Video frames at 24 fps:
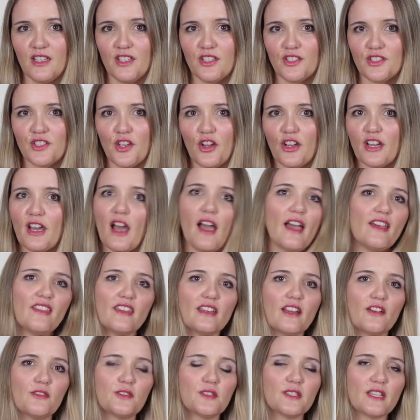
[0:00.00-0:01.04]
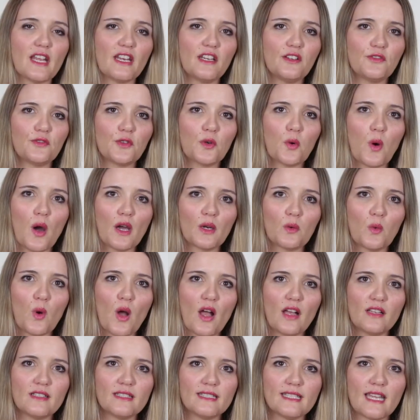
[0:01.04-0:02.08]
So a guy that I've studied for quite a
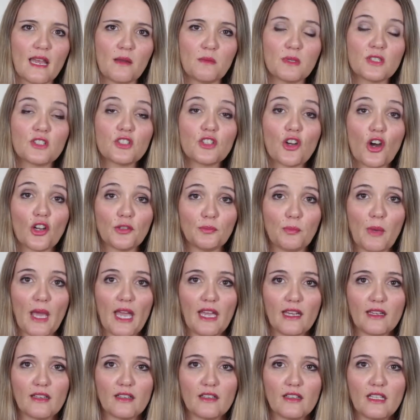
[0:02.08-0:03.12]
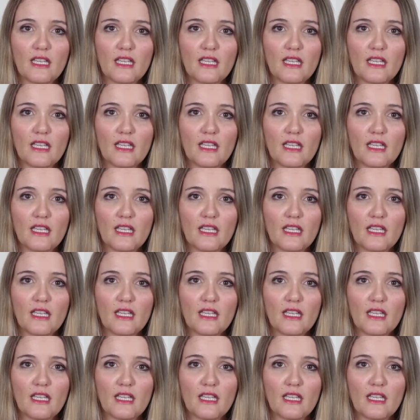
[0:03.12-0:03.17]
while, his name is Scott Peck.